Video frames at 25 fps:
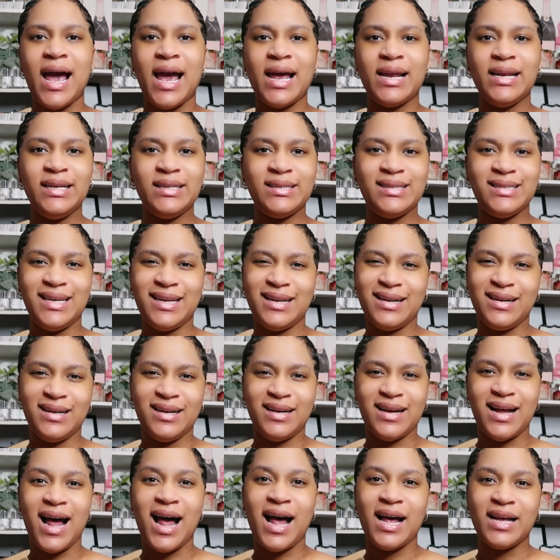I need to get
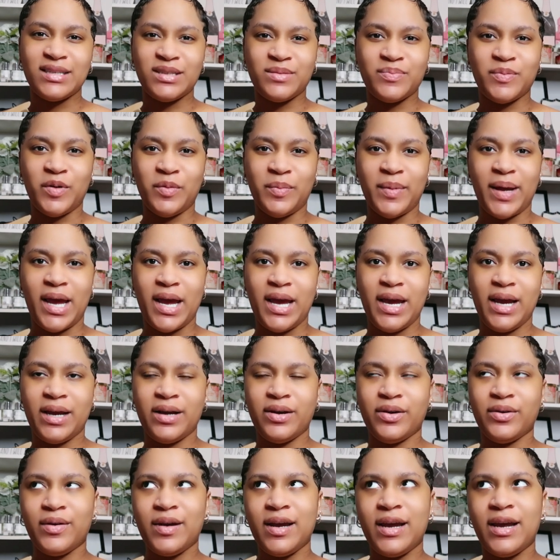a hospital
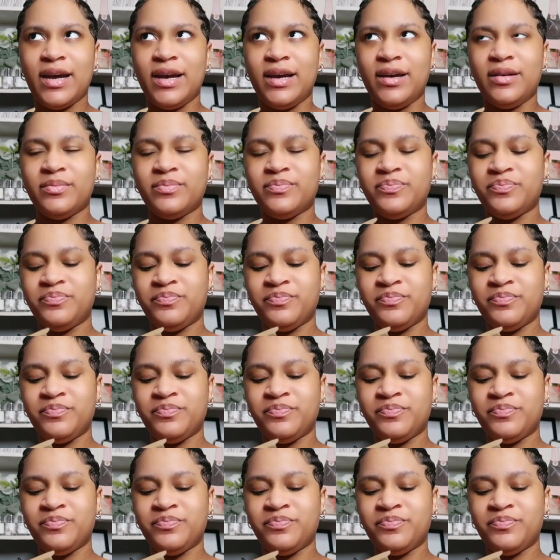bag, okay?